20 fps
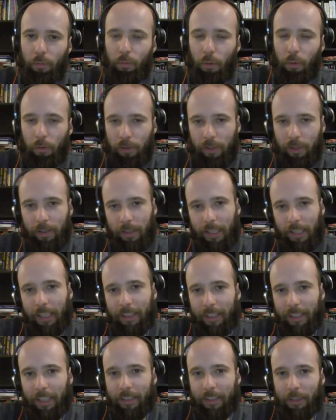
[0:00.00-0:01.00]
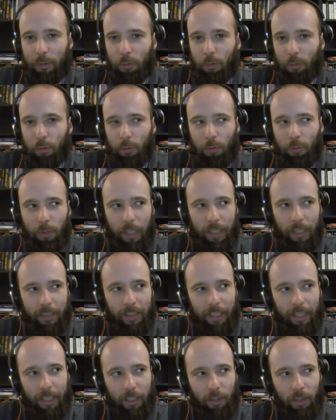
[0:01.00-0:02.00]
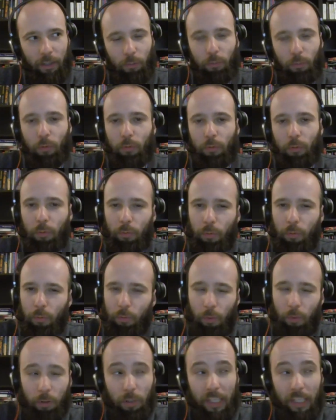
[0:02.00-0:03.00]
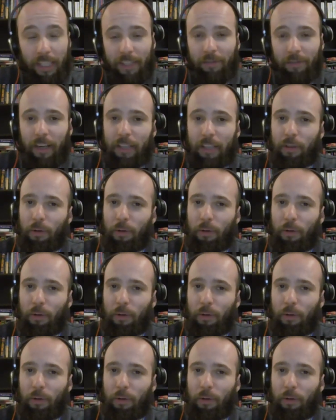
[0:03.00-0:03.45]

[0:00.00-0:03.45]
was that you can like watch his